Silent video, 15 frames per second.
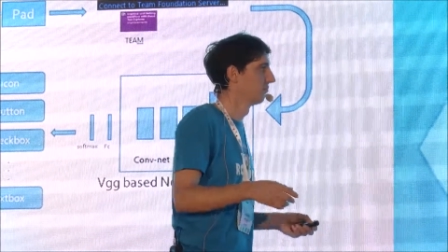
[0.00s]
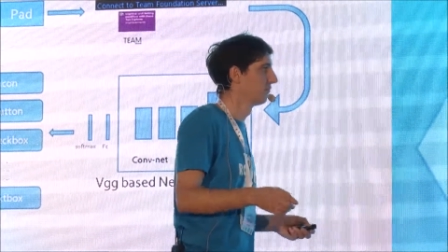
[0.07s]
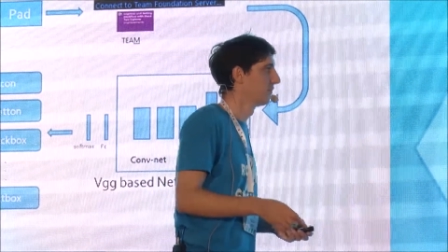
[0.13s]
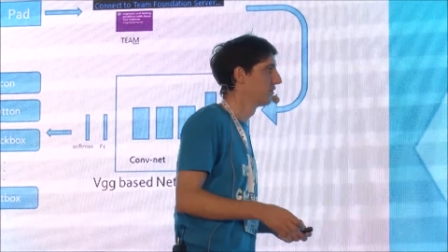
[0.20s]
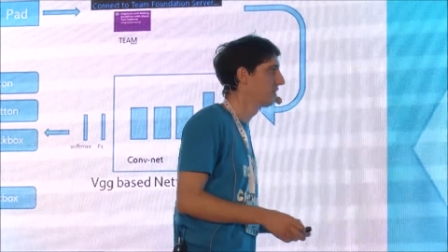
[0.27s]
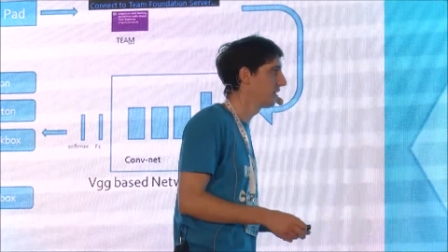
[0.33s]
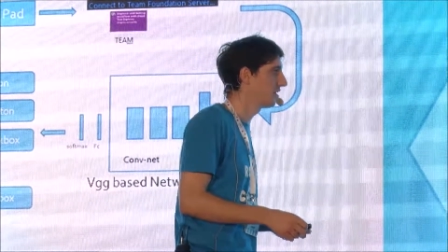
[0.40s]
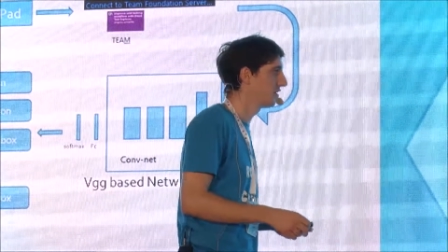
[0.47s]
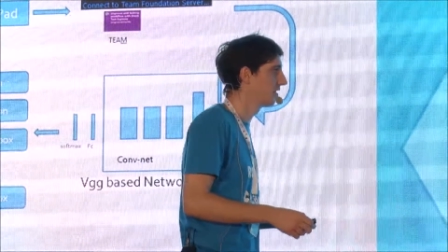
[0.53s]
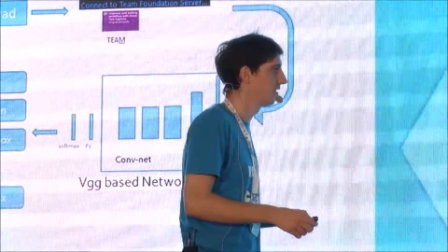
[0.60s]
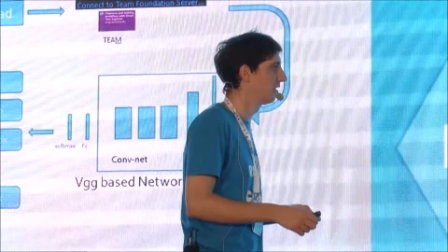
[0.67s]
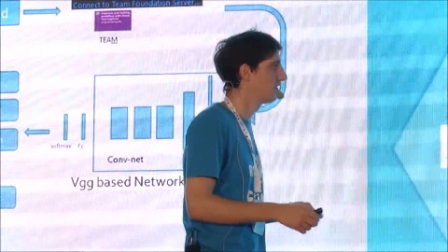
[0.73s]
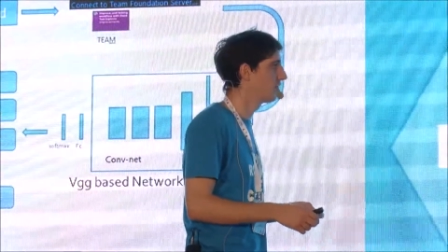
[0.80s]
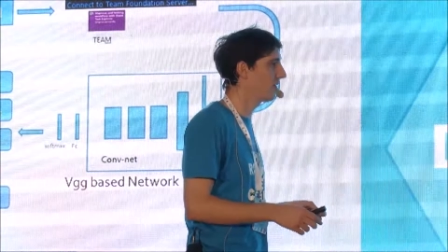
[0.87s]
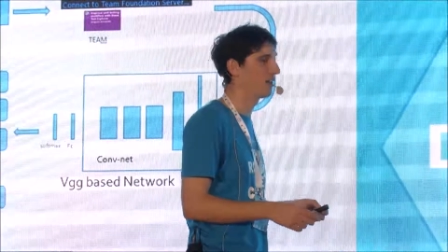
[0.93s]
just
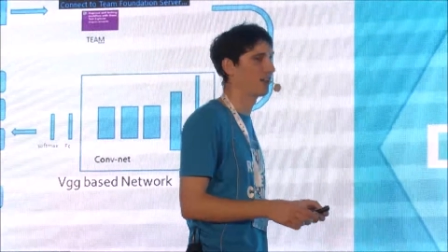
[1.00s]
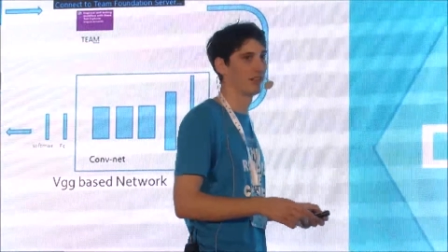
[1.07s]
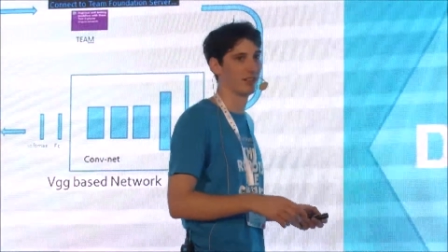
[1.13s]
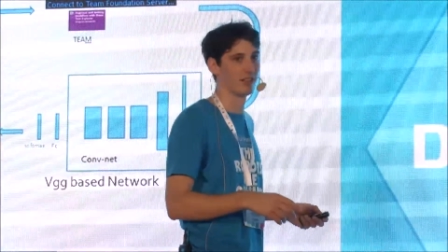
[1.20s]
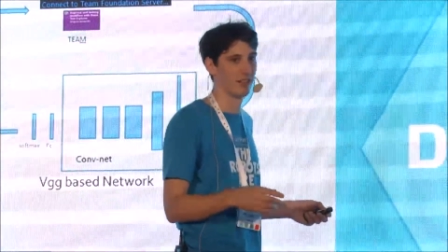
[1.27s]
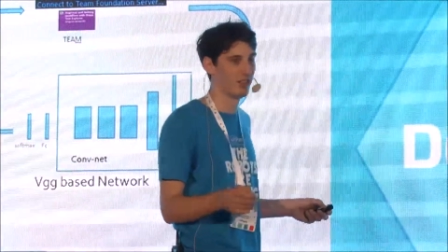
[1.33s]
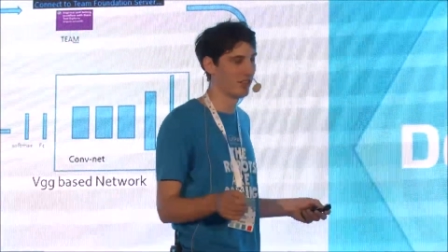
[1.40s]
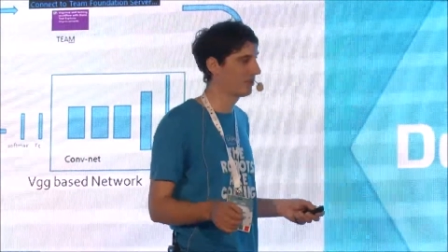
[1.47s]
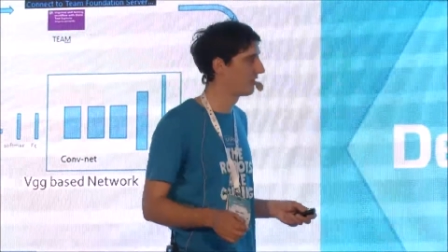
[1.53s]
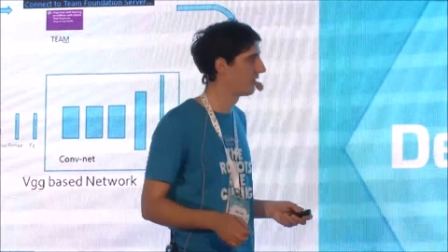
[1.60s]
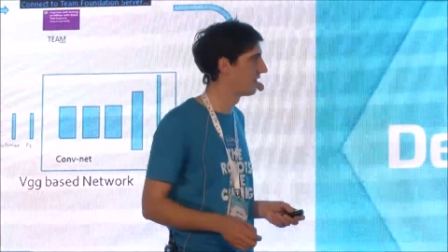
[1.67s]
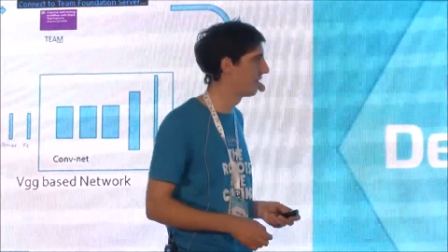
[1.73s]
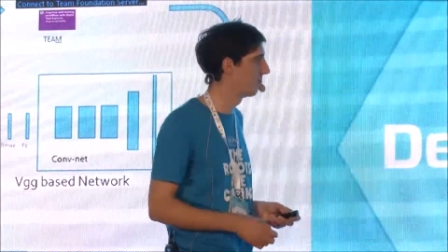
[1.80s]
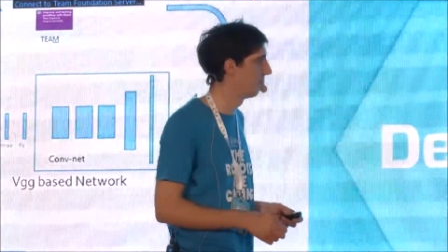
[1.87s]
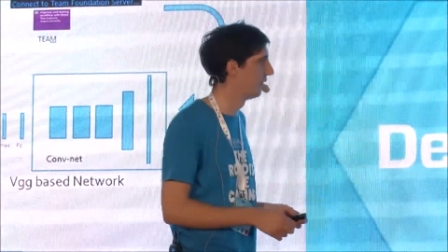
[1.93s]
junk, just
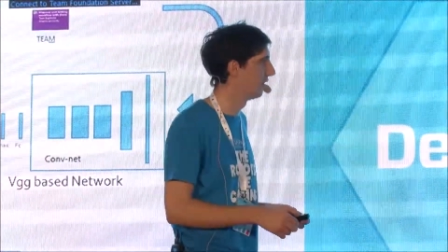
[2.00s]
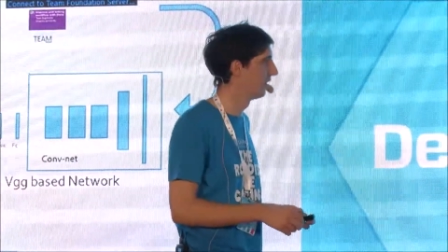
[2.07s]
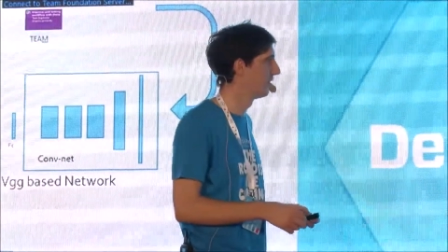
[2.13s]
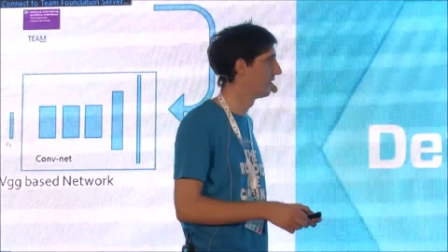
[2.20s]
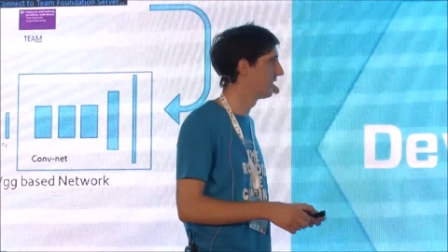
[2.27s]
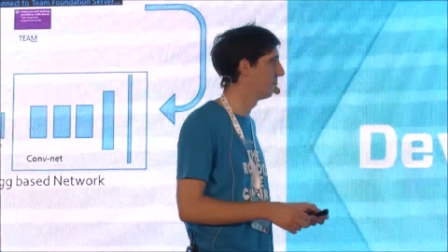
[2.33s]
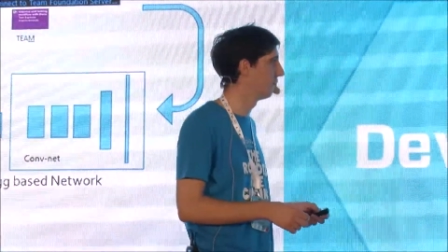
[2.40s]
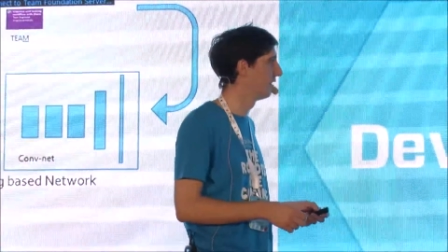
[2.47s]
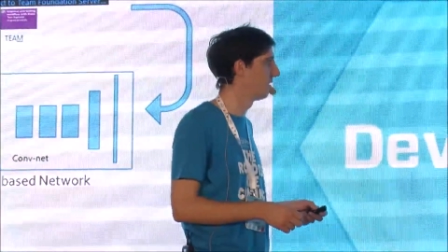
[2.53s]
simple